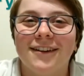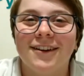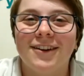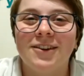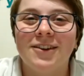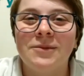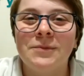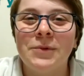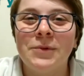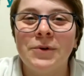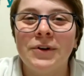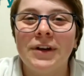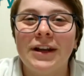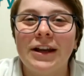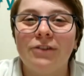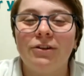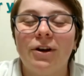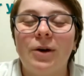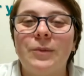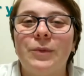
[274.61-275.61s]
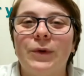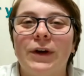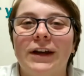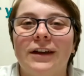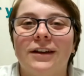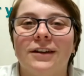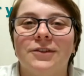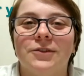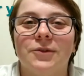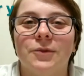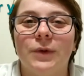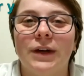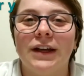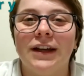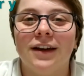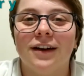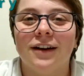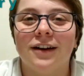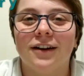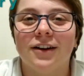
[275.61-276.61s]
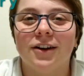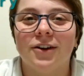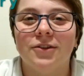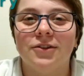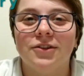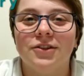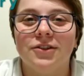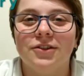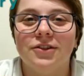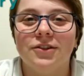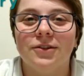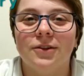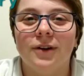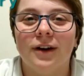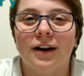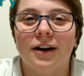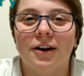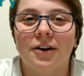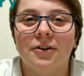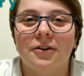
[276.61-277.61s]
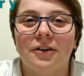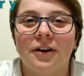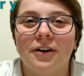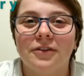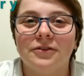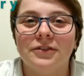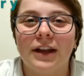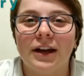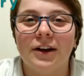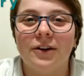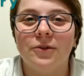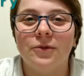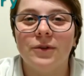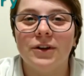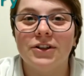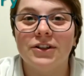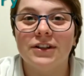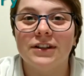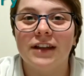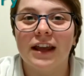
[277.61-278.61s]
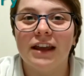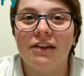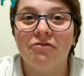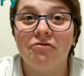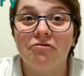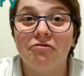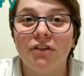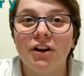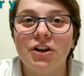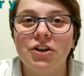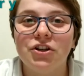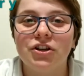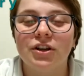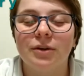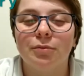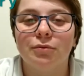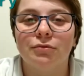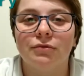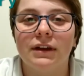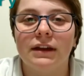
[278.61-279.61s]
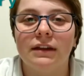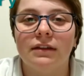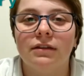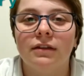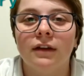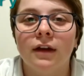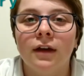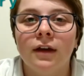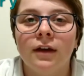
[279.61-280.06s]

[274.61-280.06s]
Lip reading: Good morning, Groundbreakers. We are going to do our craft now, which is a friendship wreath.